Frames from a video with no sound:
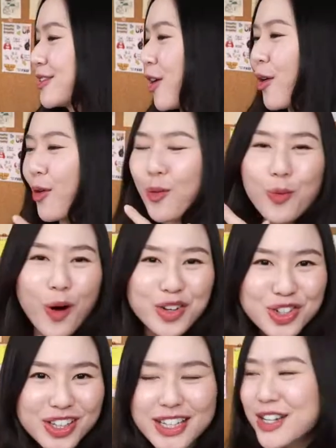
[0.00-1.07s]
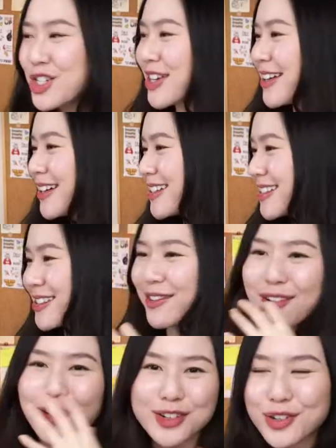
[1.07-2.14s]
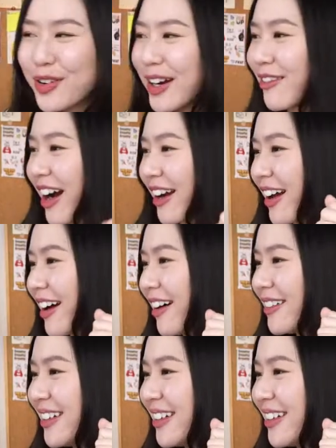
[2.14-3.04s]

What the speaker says: go wash the dishes, you go do it right now.